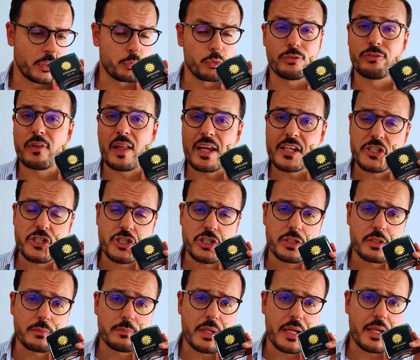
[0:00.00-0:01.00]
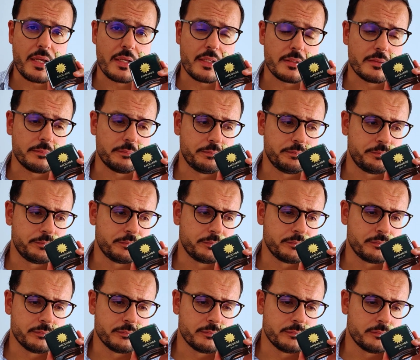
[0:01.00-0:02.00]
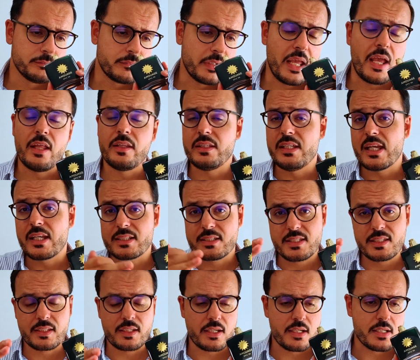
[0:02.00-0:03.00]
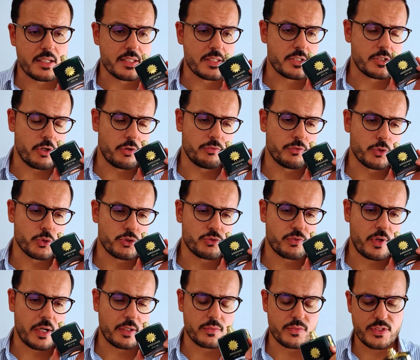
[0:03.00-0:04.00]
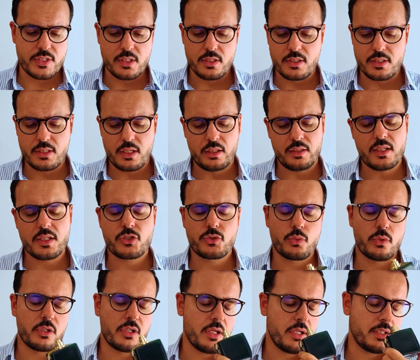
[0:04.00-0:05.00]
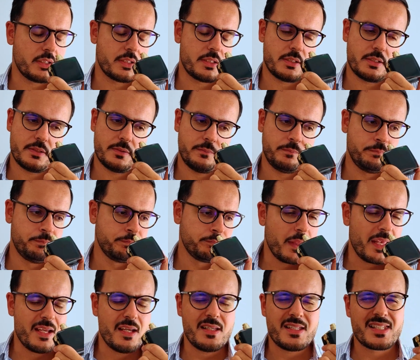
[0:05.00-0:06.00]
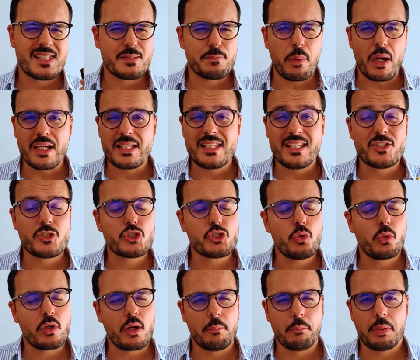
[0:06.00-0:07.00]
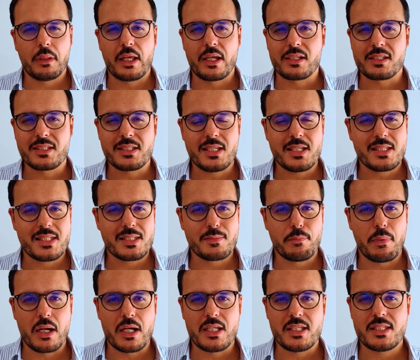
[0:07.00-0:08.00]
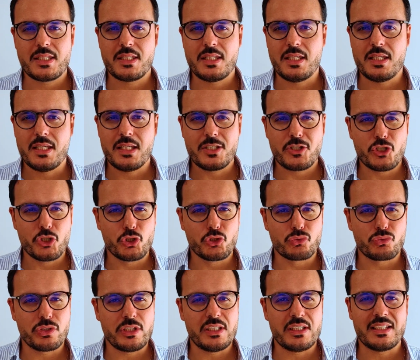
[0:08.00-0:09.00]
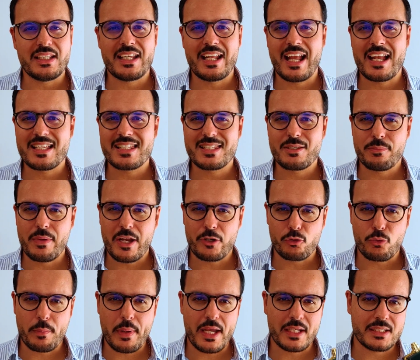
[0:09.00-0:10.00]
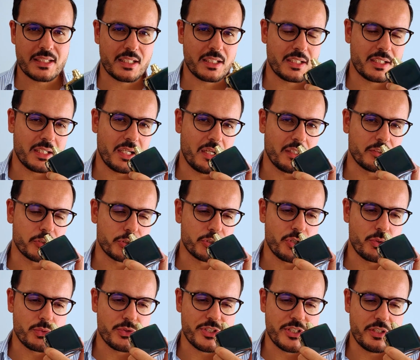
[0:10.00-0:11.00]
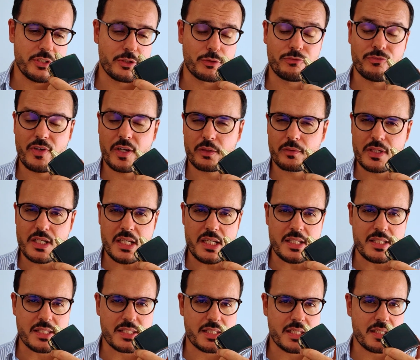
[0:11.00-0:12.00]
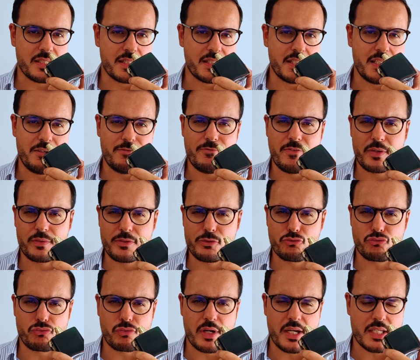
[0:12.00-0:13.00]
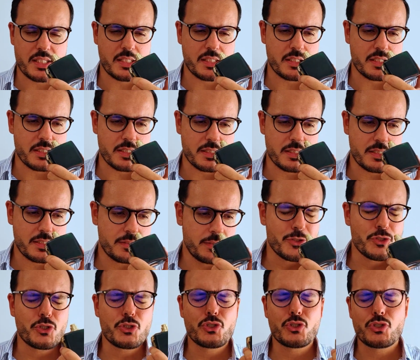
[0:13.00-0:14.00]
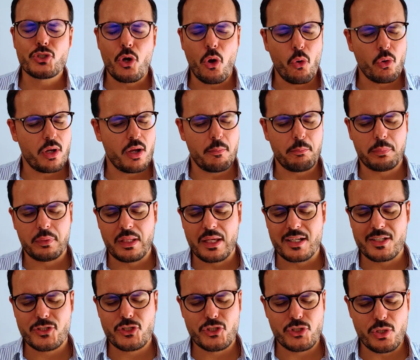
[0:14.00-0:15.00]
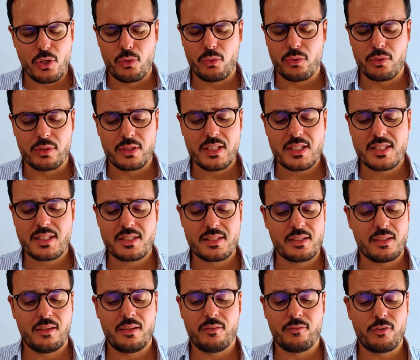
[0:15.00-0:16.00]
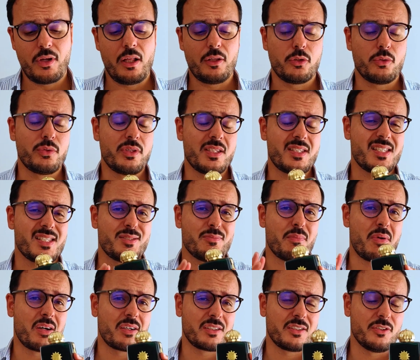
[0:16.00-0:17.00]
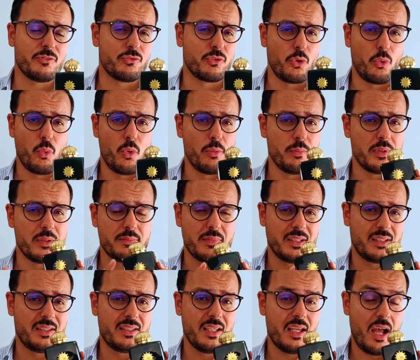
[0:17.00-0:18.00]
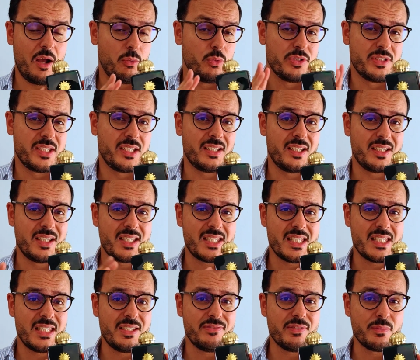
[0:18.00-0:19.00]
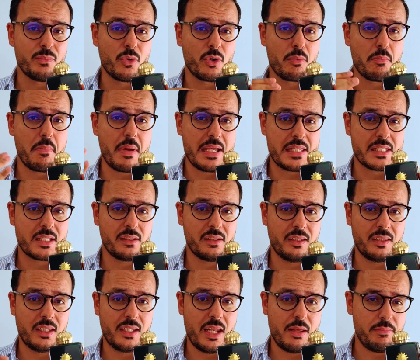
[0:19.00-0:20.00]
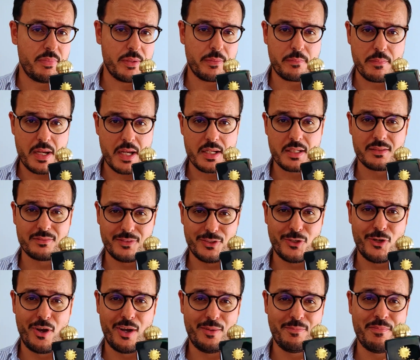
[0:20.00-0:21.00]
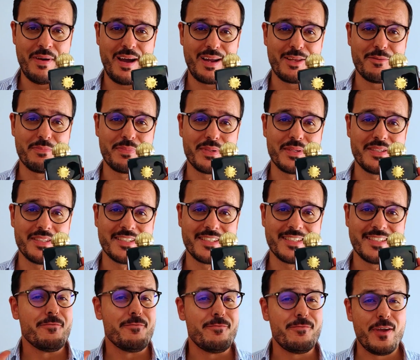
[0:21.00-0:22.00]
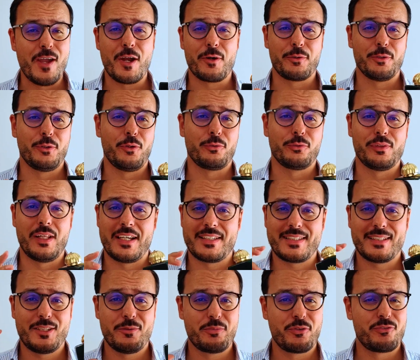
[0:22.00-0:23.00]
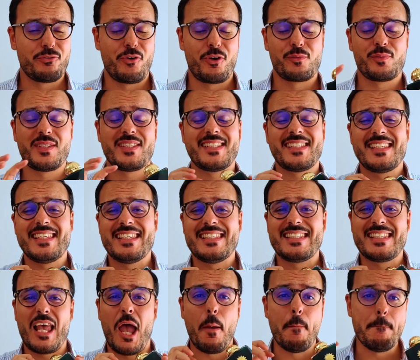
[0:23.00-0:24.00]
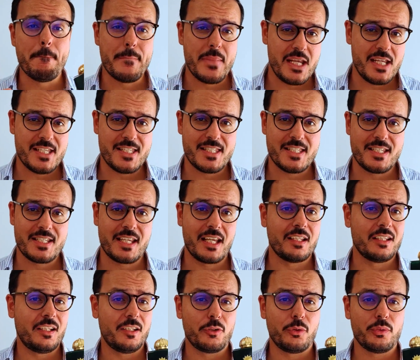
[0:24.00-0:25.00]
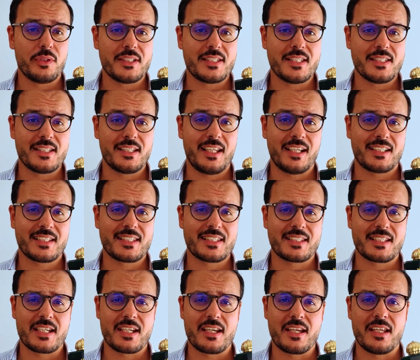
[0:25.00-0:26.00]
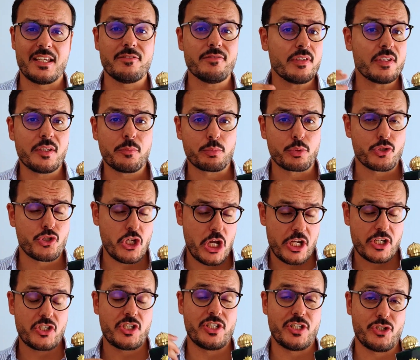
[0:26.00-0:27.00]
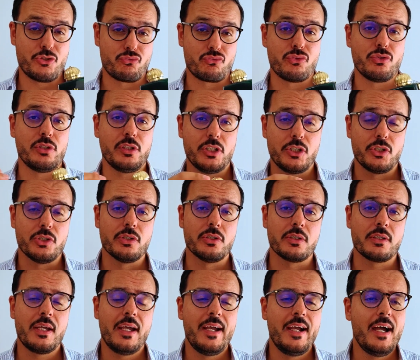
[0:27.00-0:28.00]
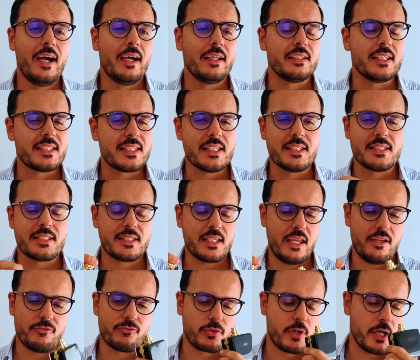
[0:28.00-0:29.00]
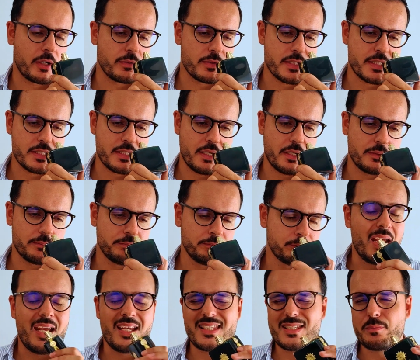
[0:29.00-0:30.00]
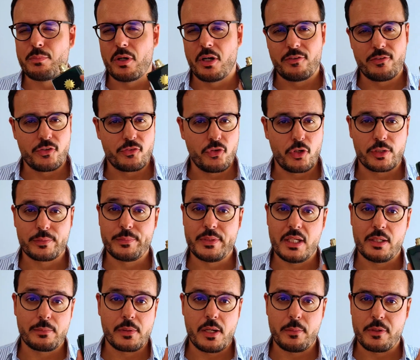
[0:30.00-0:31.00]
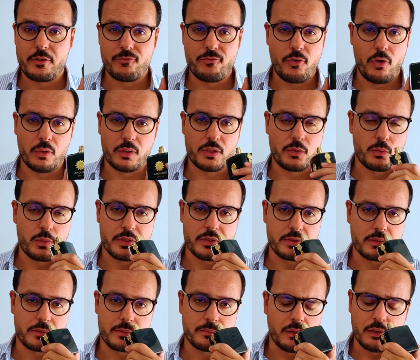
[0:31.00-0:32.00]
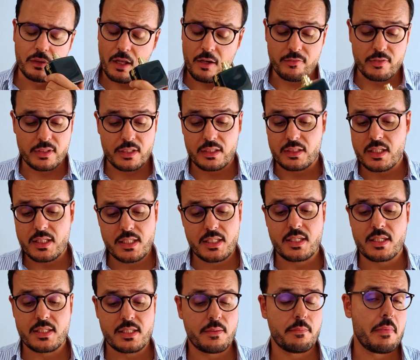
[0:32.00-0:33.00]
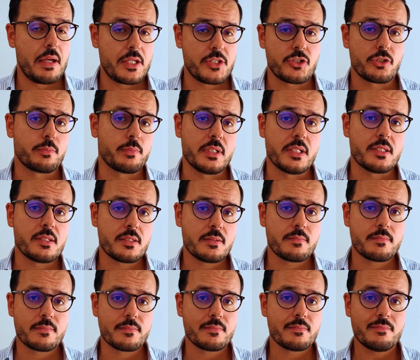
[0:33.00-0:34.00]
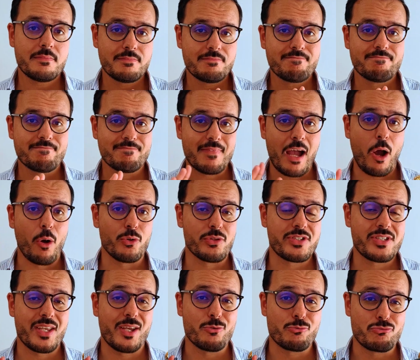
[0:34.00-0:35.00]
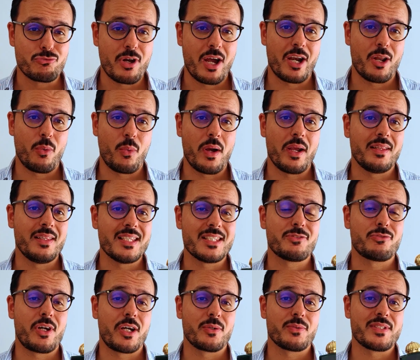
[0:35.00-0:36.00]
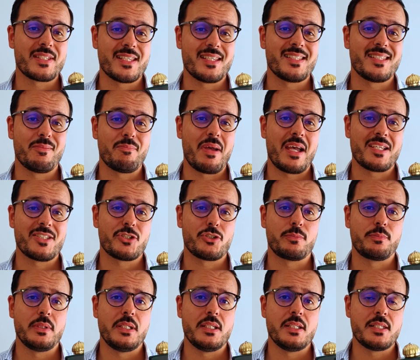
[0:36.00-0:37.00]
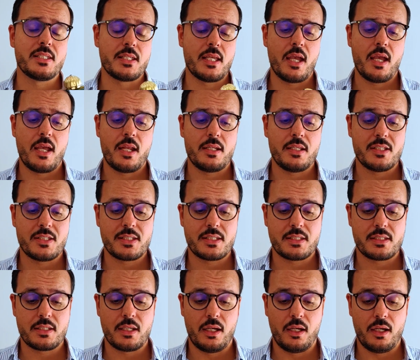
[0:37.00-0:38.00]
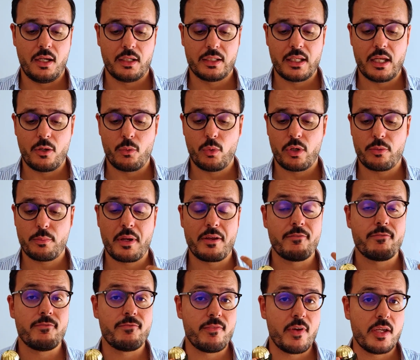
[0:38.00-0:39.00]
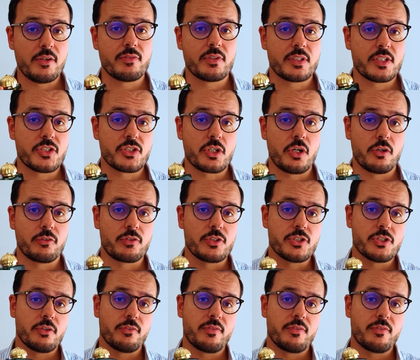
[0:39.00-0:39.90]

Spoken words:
Reflection, Man, and the Extraits of those fragrances. This one, it's spicy, it's so complex, it's spicy, it's green, it has some aromatic undertones here, very incensey, very resinous, so complex, so good. This, although this is marketed for a woman, but I would say that this is even more masculine than Epic Man, you know, in my opinion. Very long lasting, the performance is amazing, and although this is an Extrait, even the projection is really good. This is a fragrance that it's perfect for the upcoming fall and winter. Love it. This is a masterpiece. I would say right away, this fragrance is a masterpiece, and it's again one of my favorite discoveries